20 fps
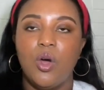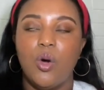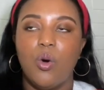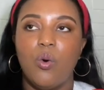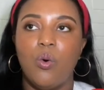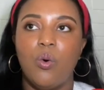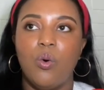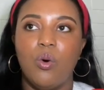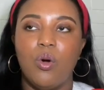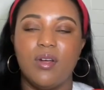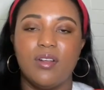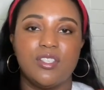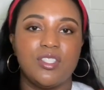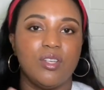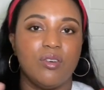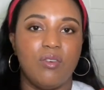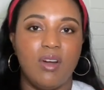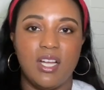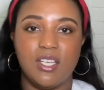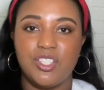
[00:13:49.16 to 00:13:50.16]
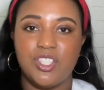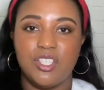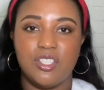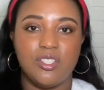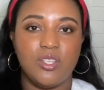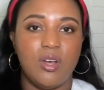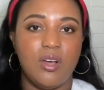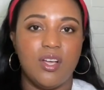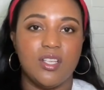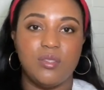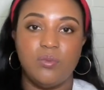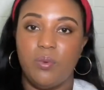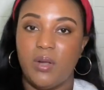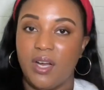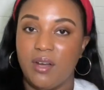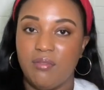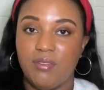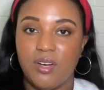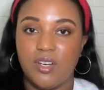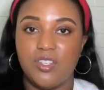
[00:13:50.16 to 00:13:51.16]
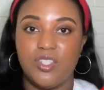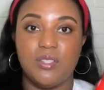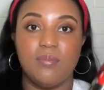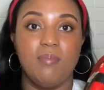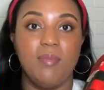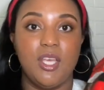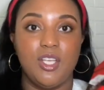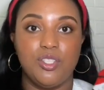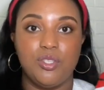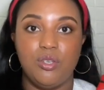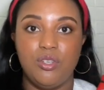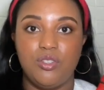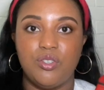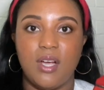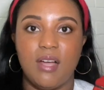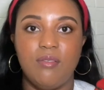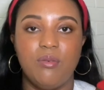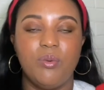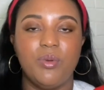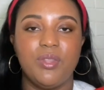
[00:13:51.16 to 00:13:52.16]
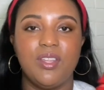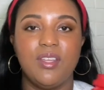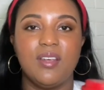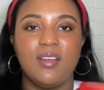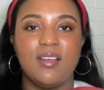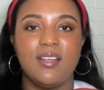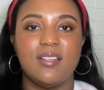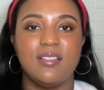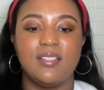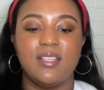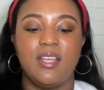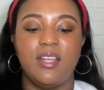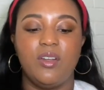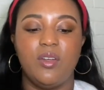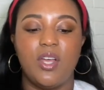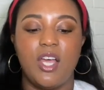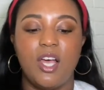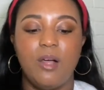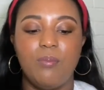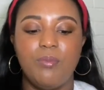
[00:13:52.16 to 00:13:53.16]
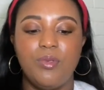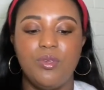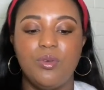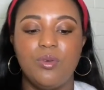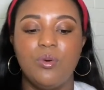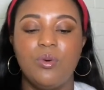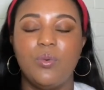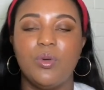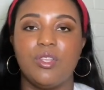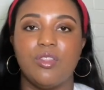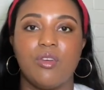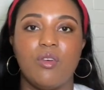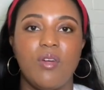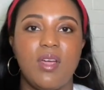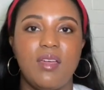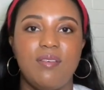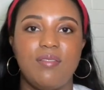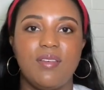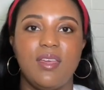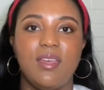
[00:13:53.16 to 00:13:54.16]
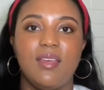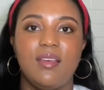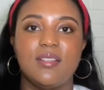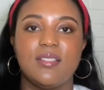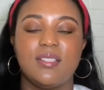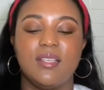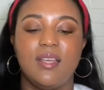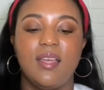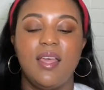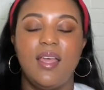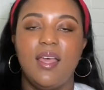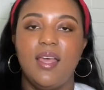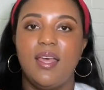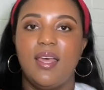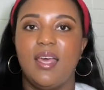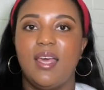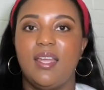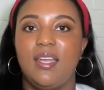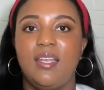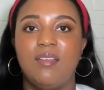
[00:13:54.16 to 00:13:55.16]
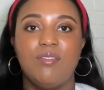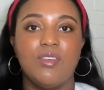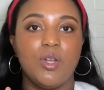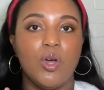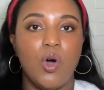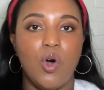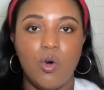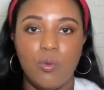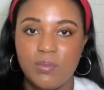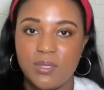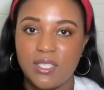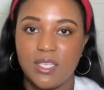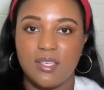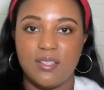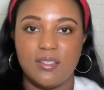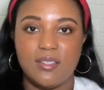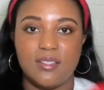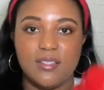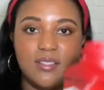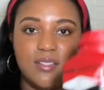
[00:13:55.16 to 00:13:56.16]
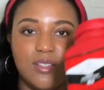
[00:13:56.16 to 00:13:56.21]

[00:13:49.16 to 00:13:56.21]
or sriracha sauce, whatever, just make sure you travel with it because it'll help you with cravings and even homesickness.